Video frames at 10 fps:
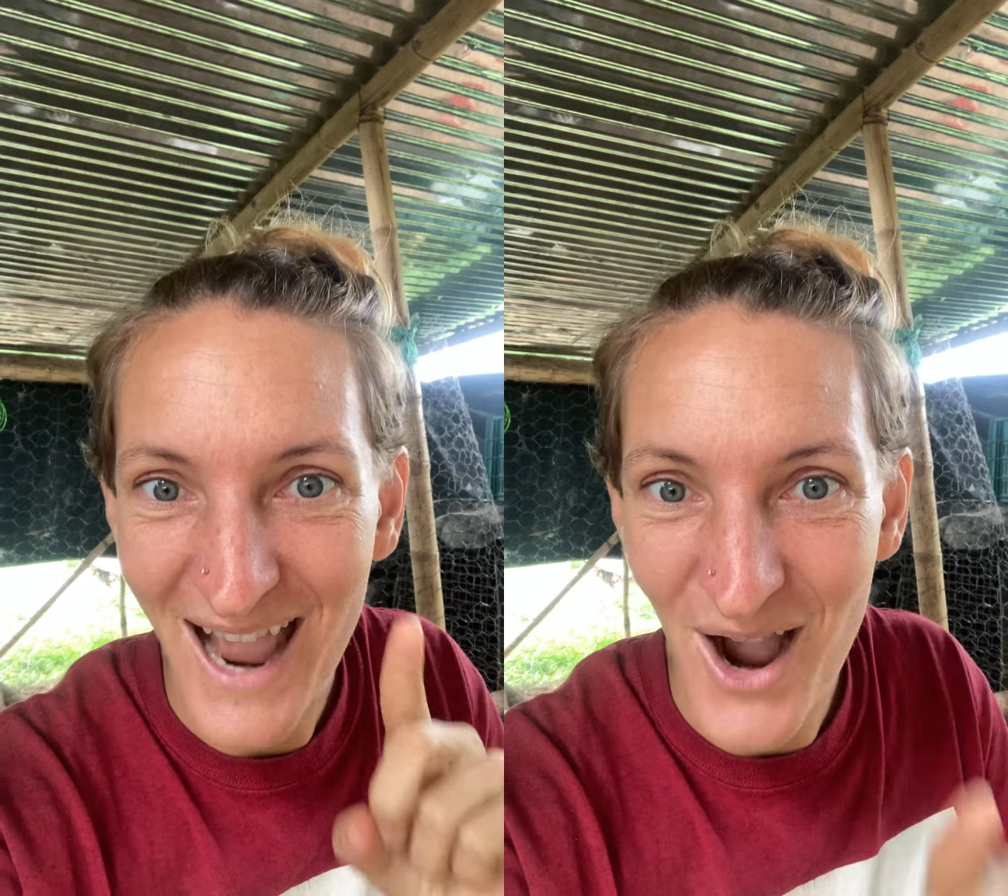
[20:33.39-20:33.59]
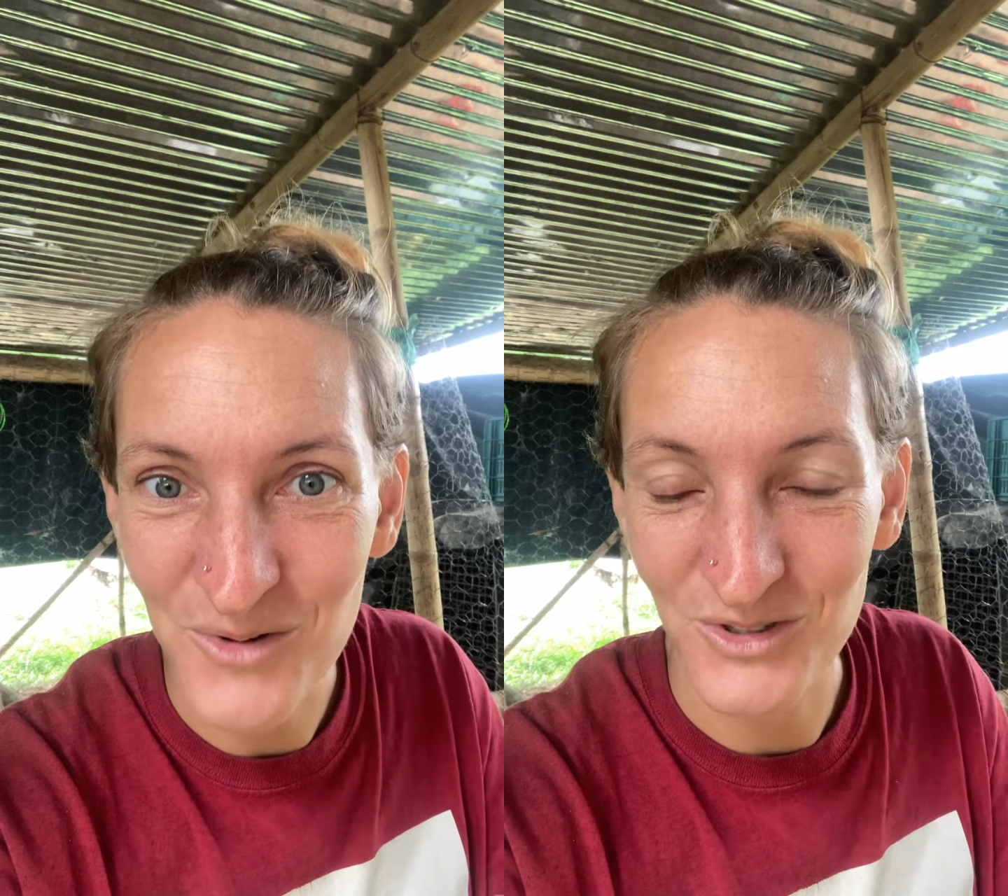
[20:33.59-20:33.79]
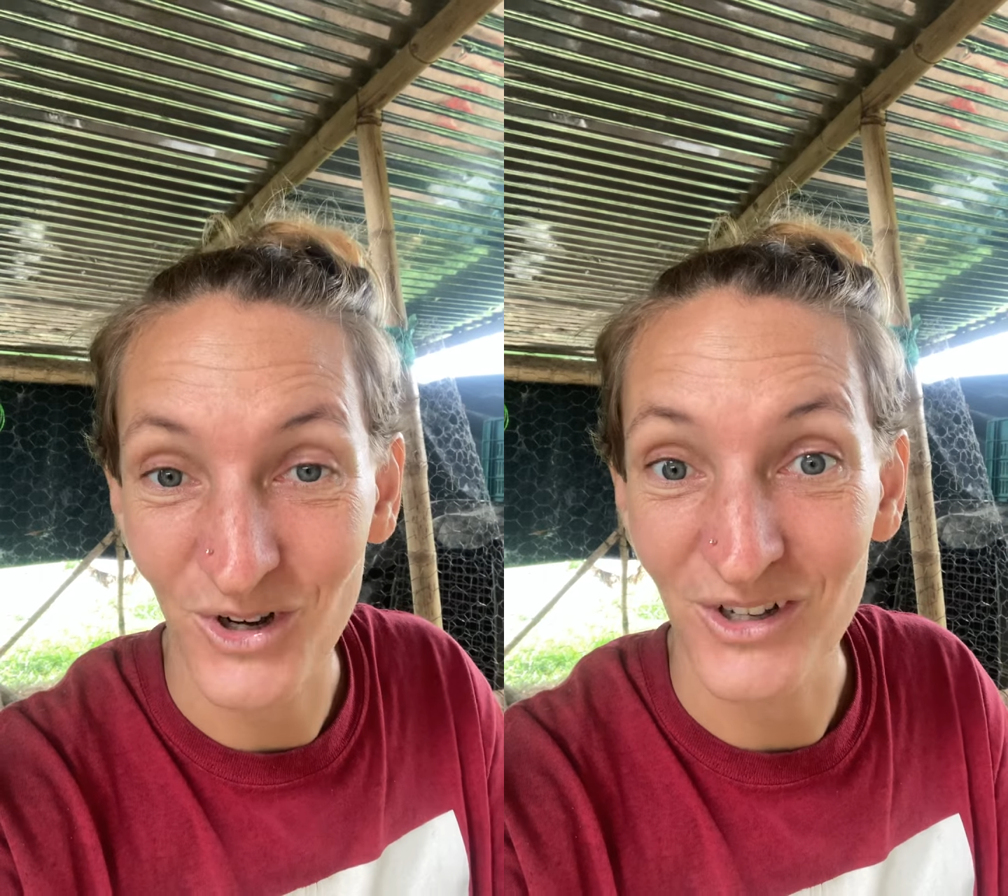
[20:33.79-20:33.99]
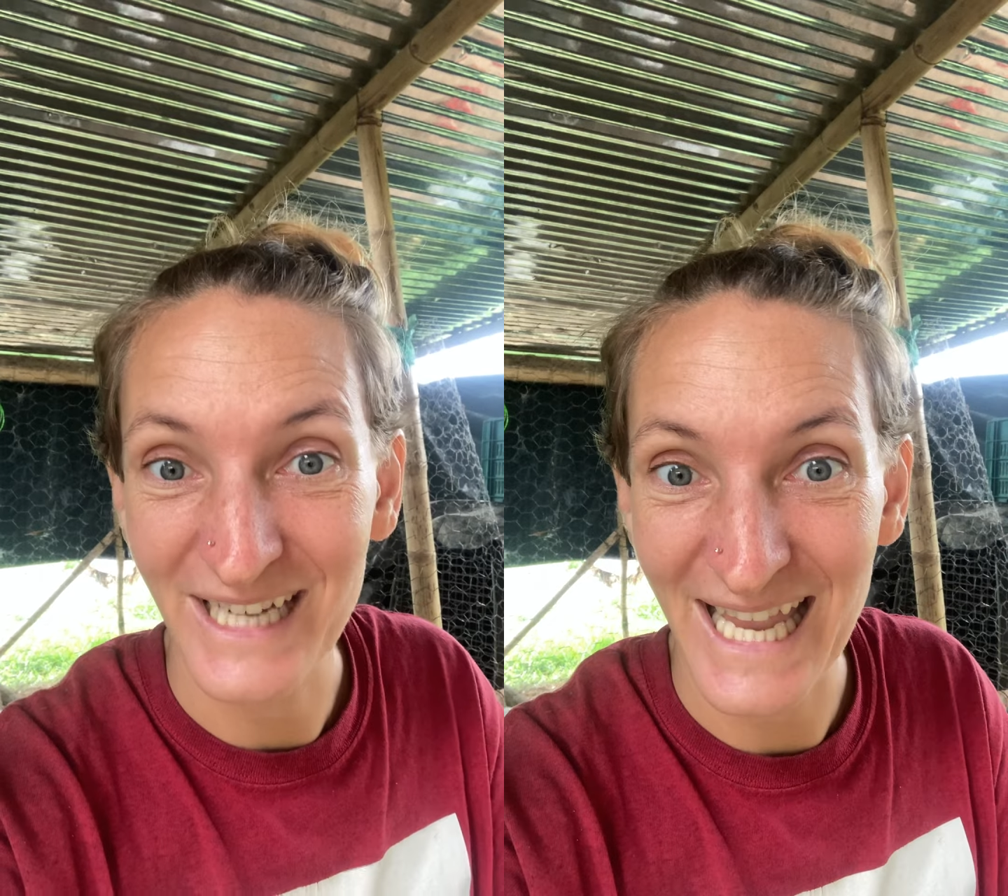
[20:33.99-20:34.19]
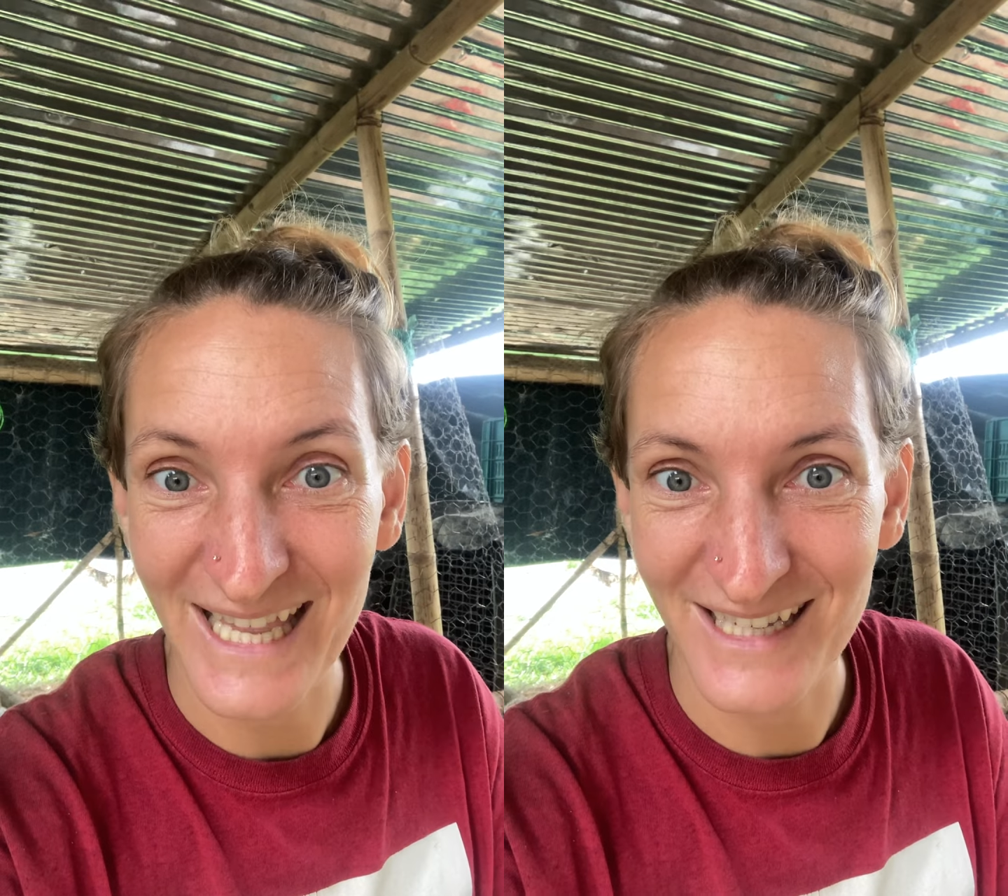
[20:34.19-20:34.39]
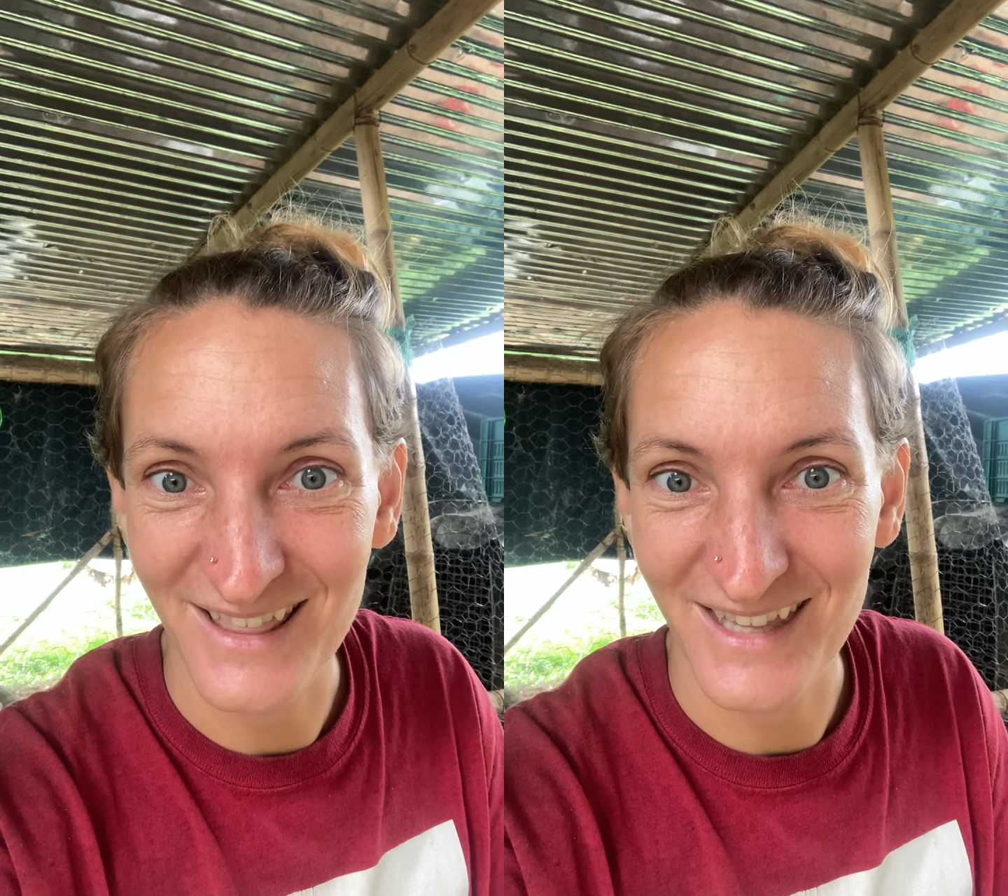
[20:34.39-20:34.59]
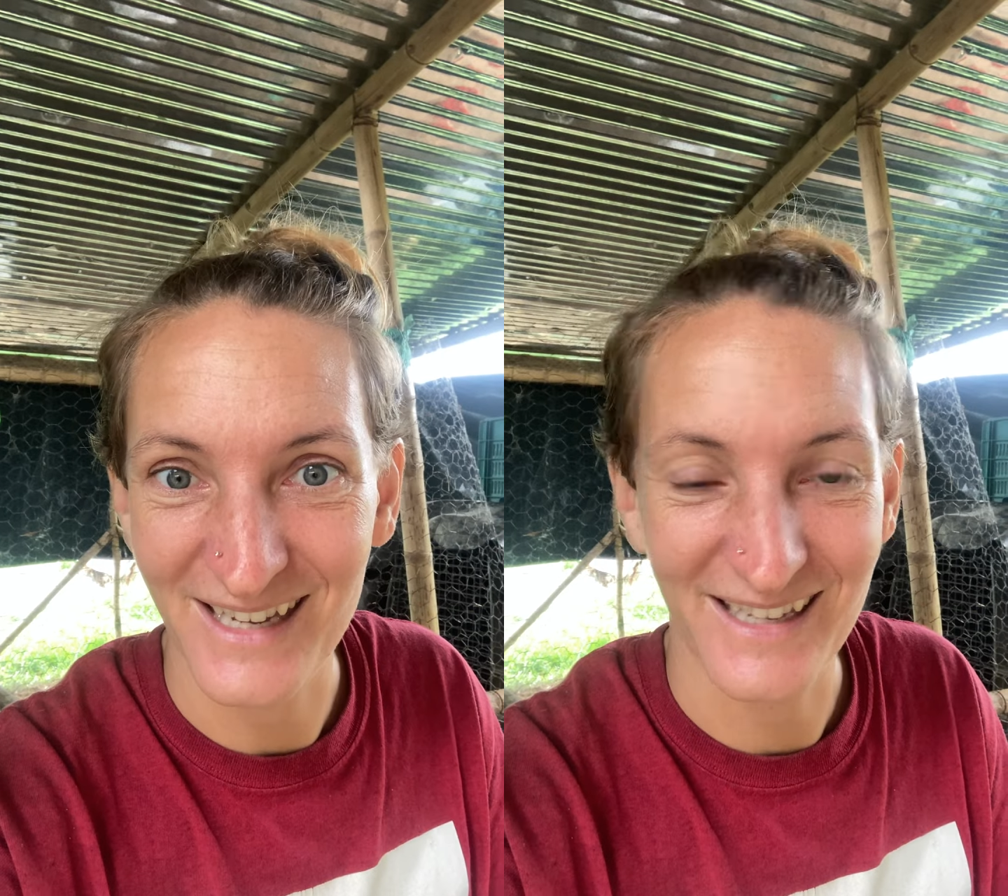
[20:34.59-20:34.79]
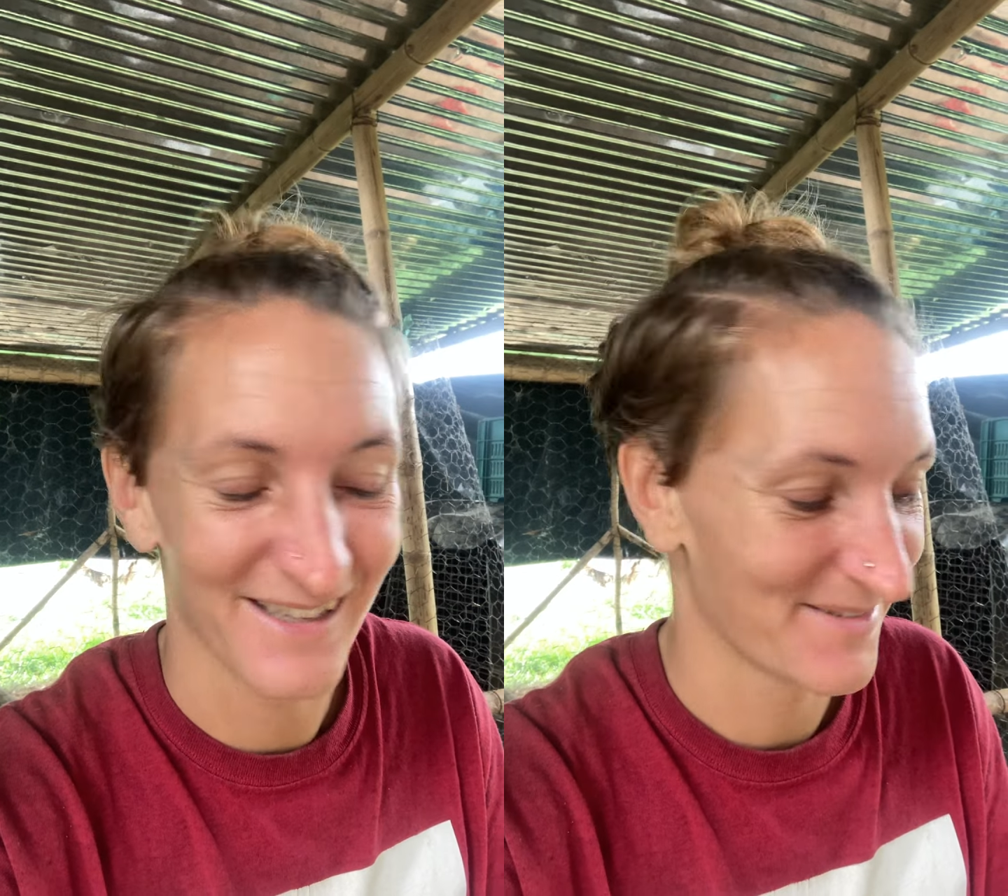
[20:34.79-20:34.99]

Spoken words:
out on anything.